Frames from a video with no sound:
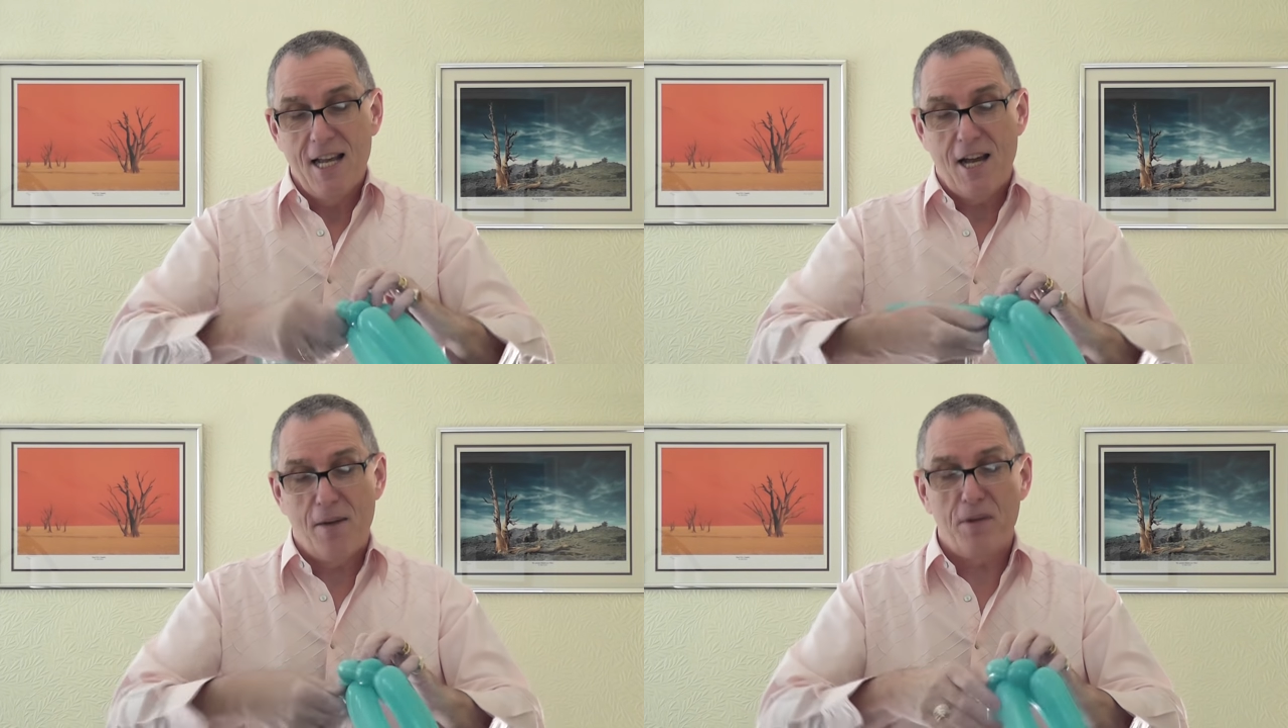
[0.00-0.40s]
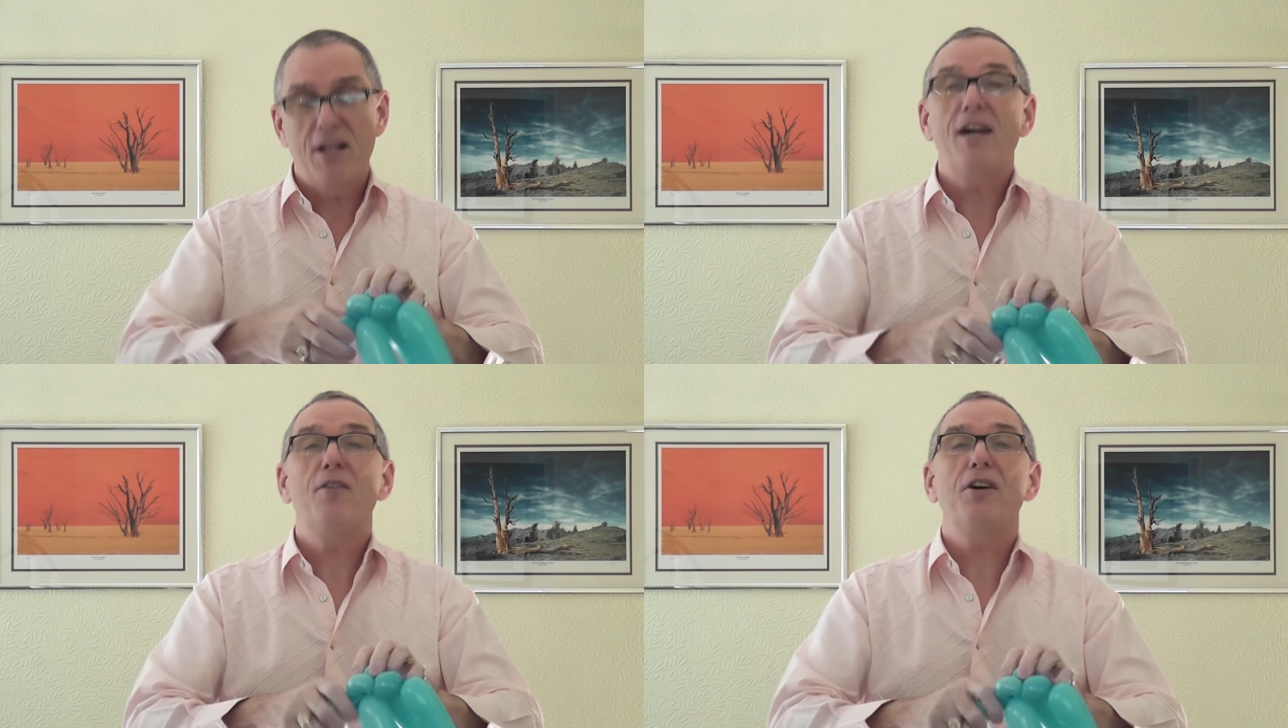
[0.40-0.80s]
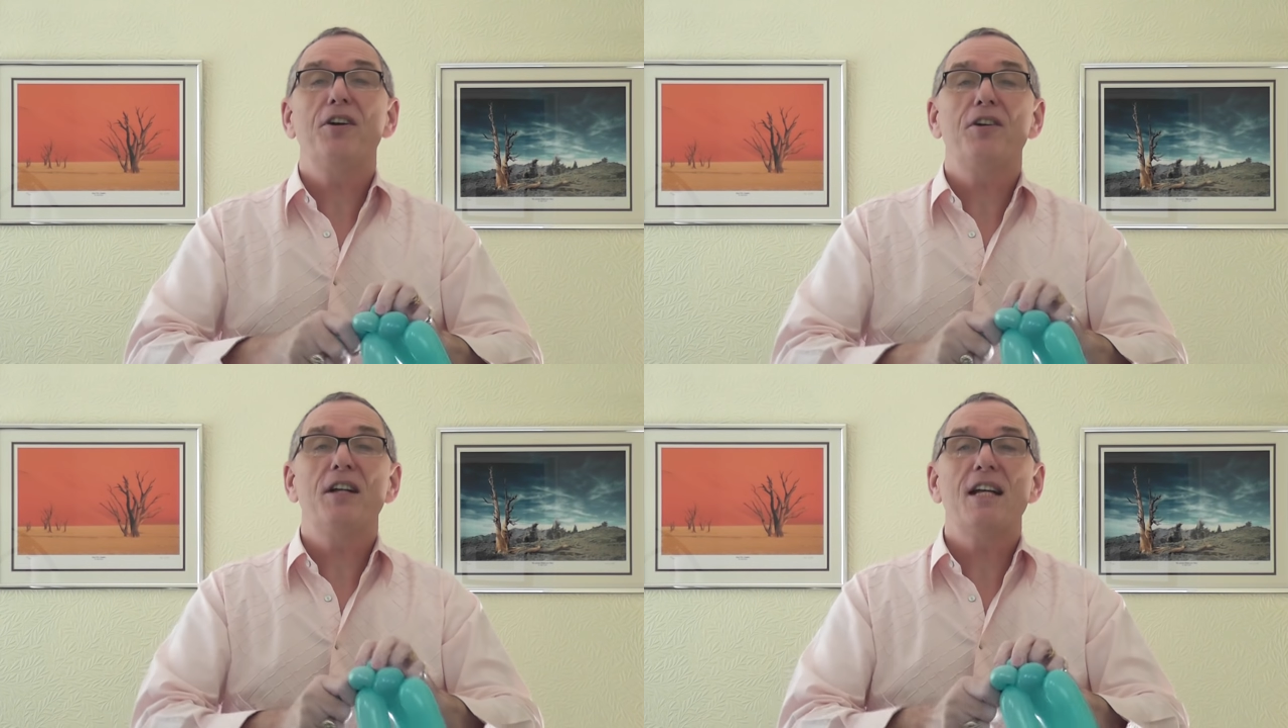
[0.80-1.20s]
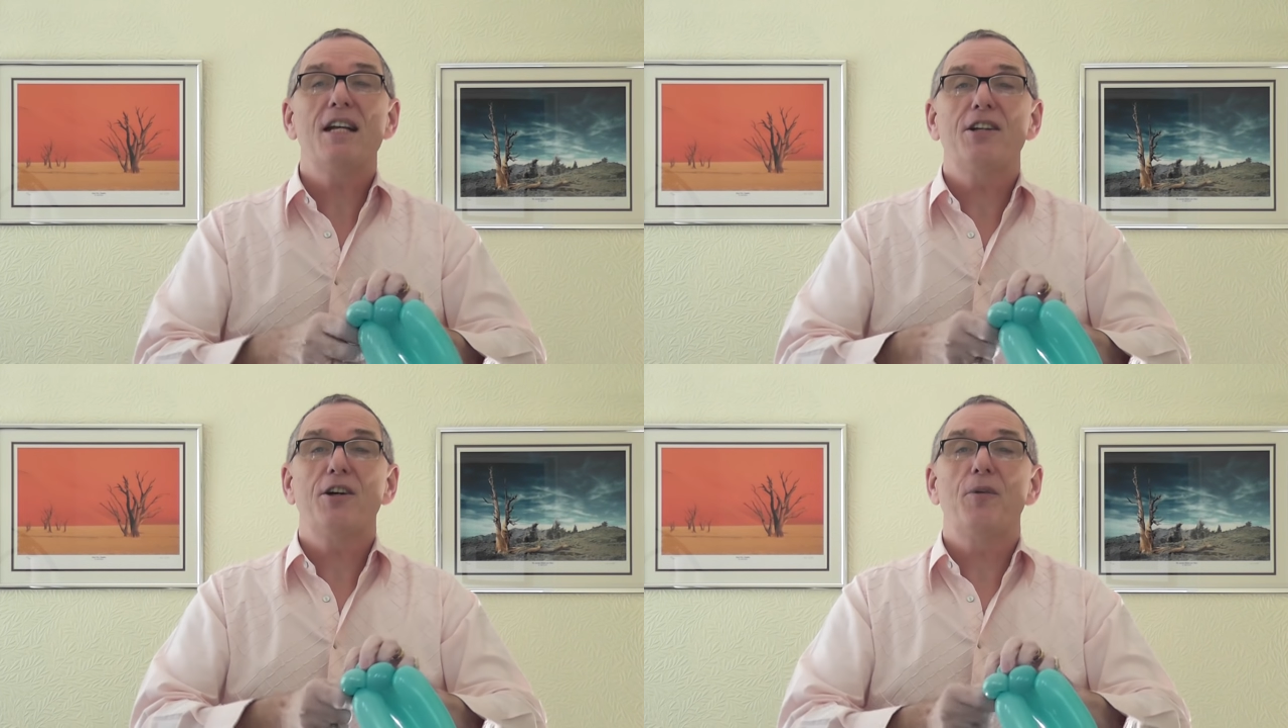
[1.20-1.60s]
Um, you're now going to
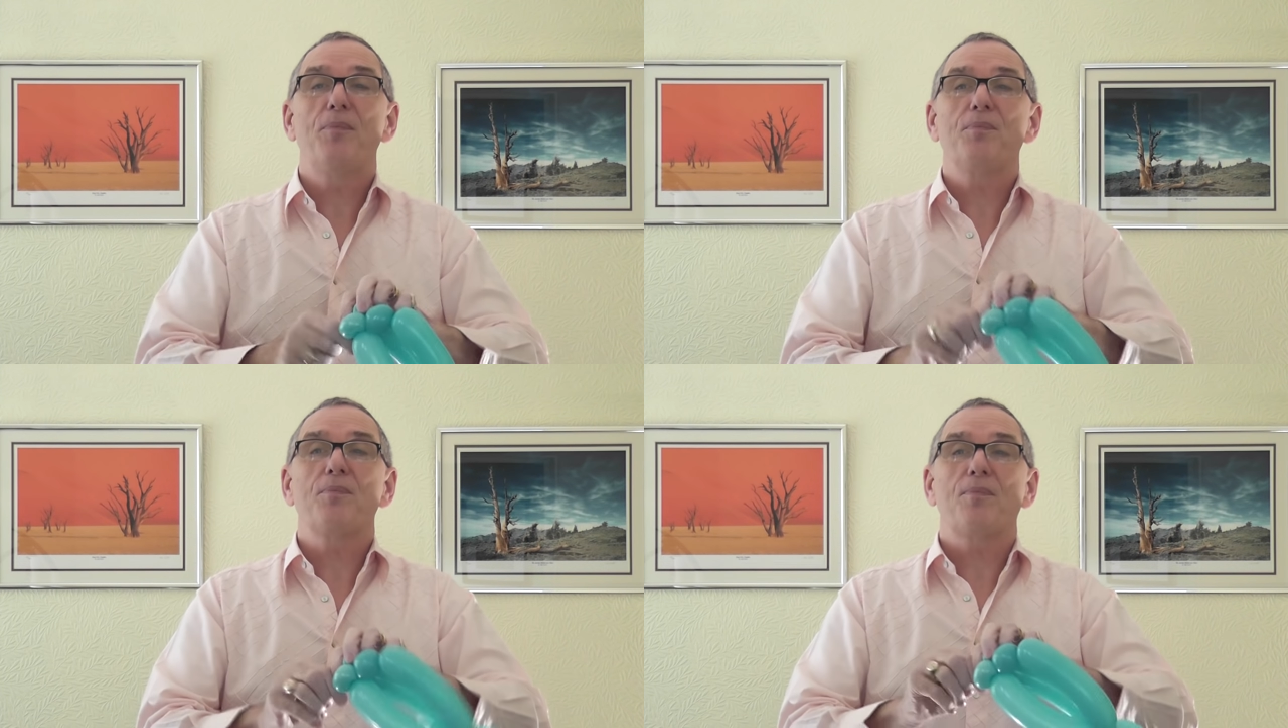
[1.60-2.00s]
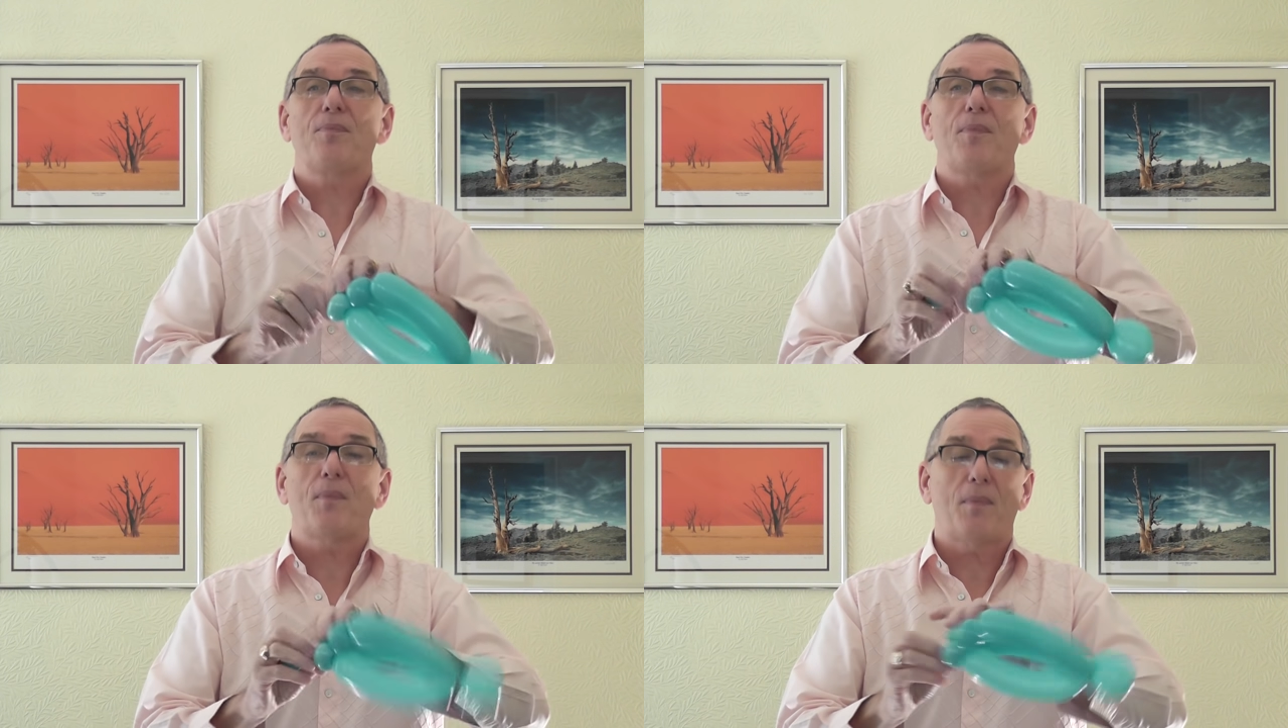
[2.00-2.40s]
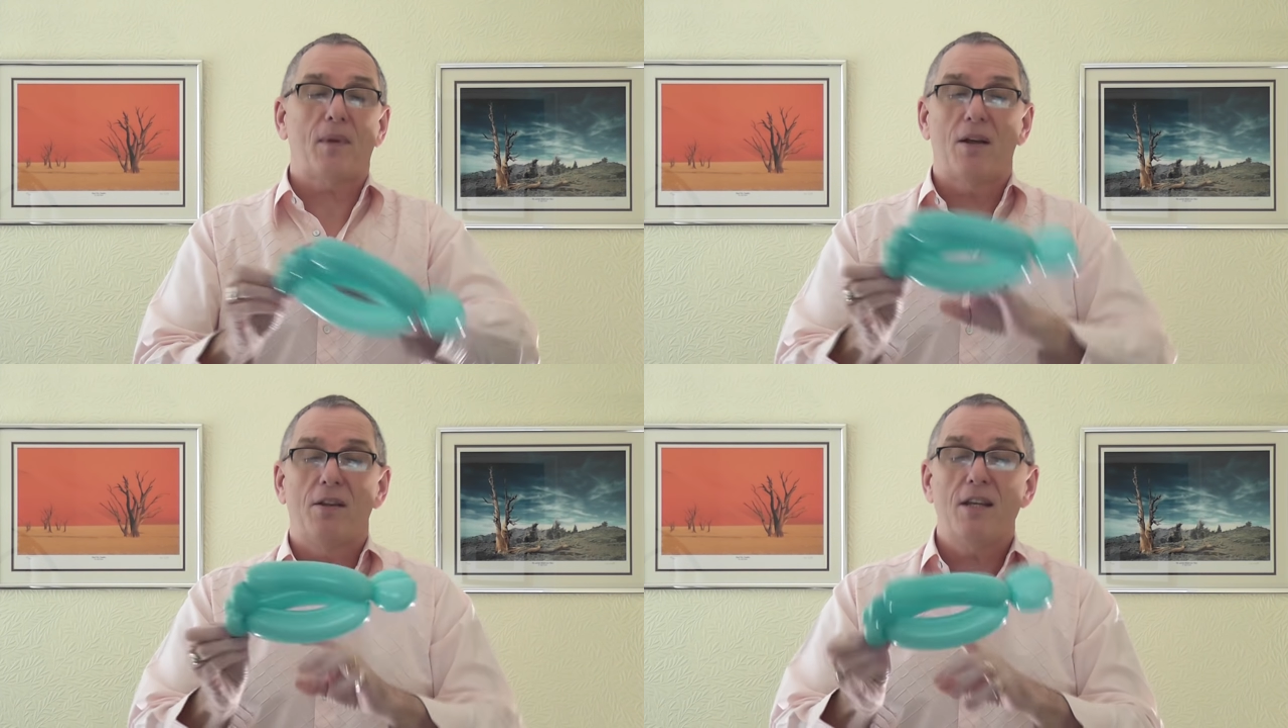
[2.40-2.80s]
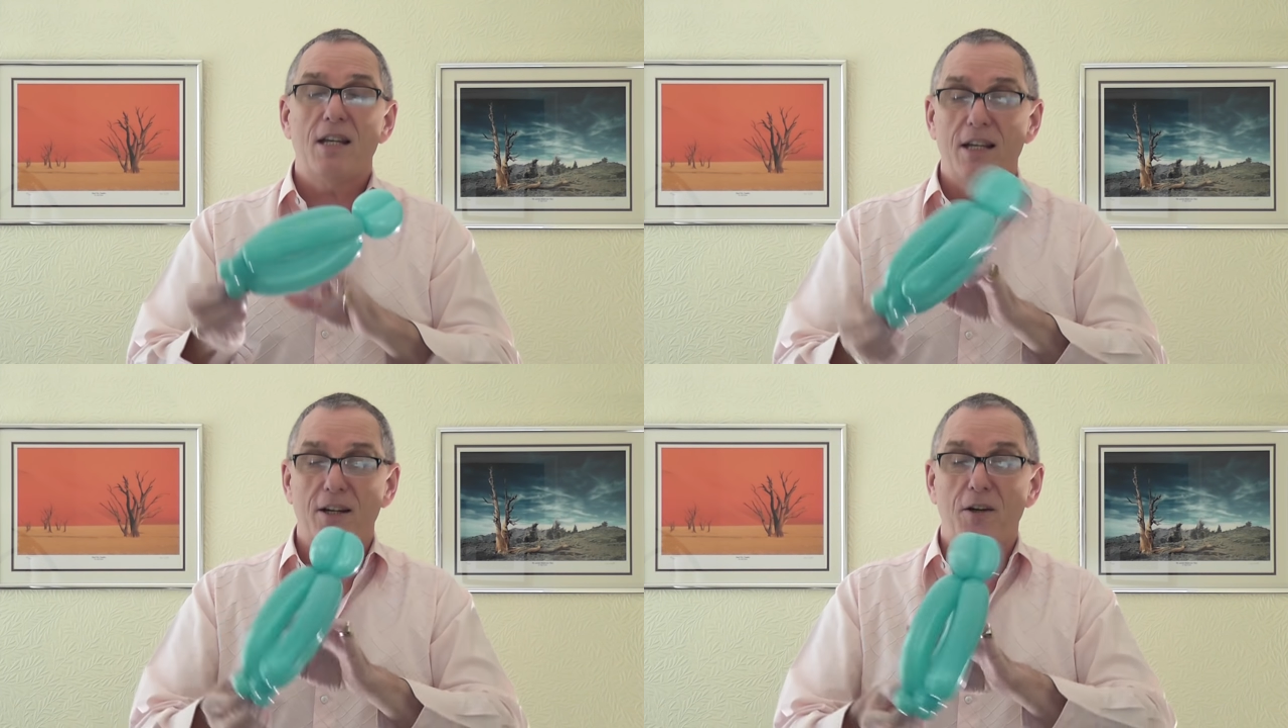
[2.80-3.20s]
need um,
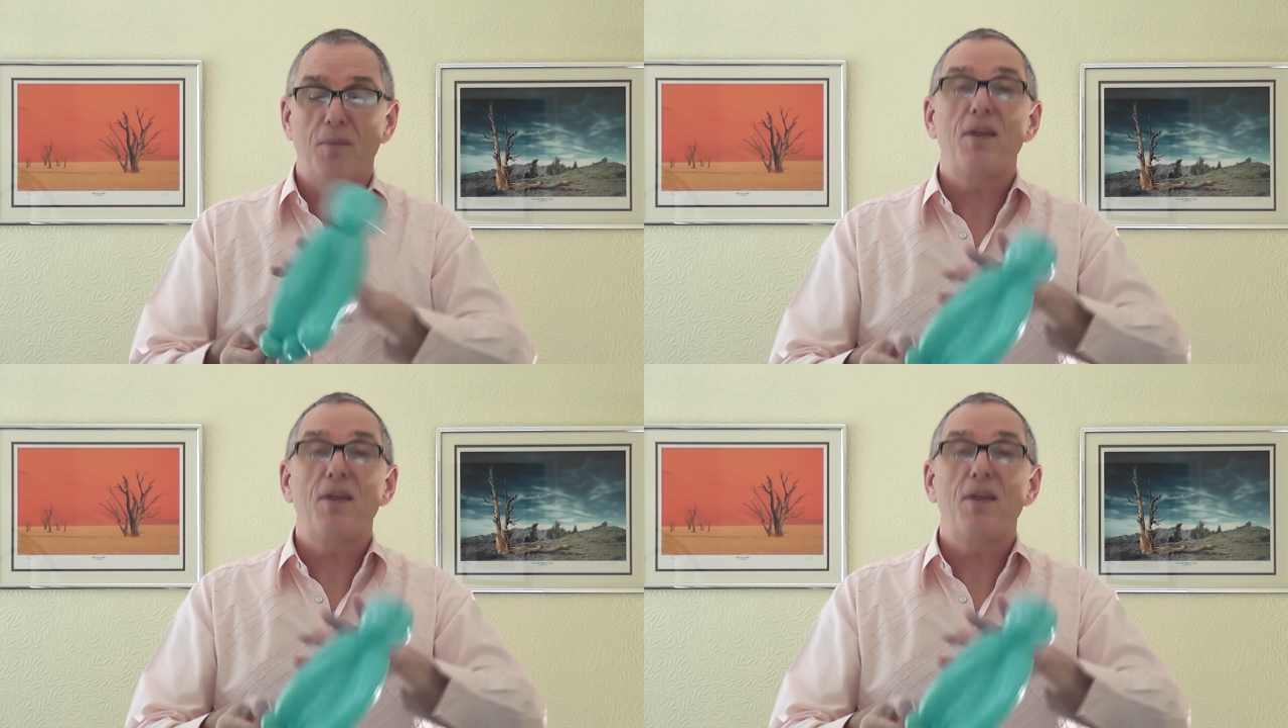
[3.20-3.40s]
the uh,